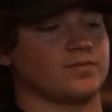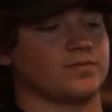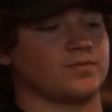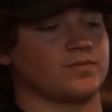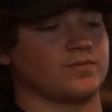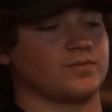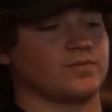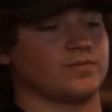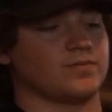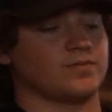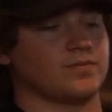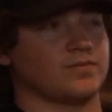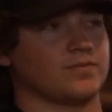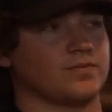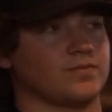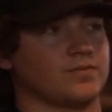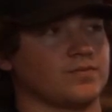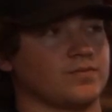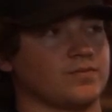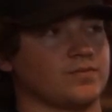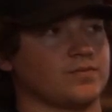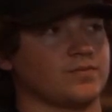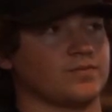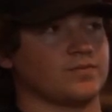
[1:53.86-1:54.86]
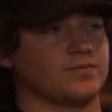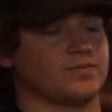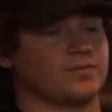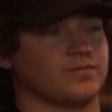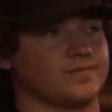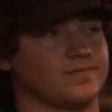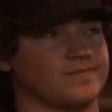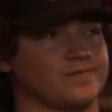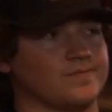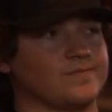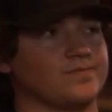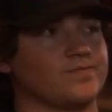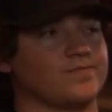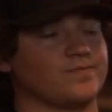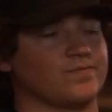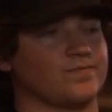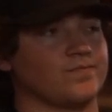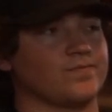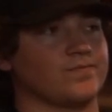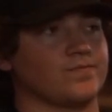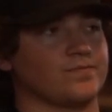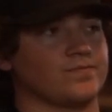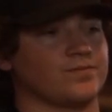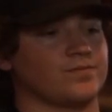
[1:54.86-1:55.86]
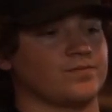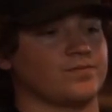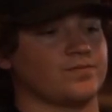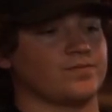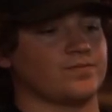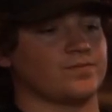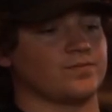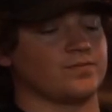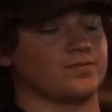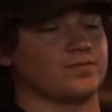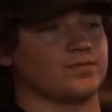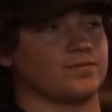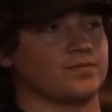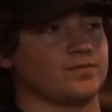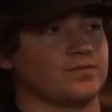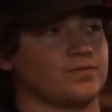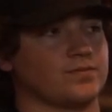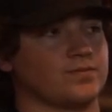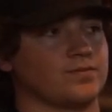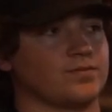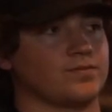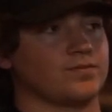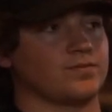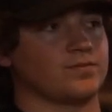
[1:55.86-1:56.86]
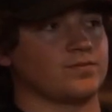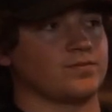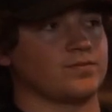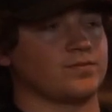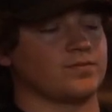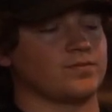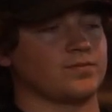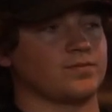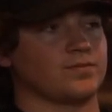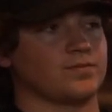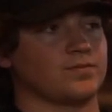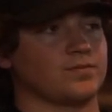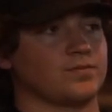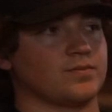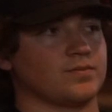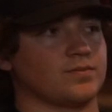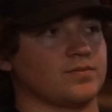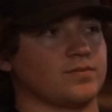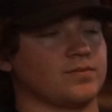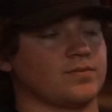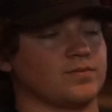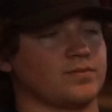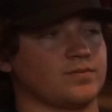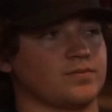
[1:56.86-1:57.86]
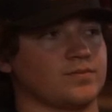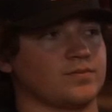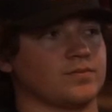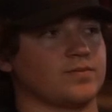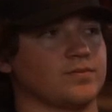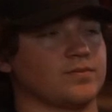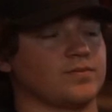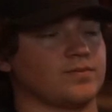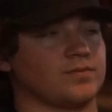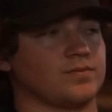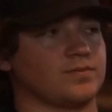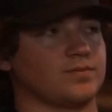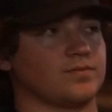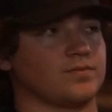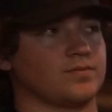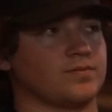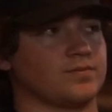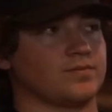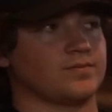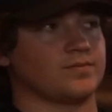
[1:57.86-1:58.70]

(silent)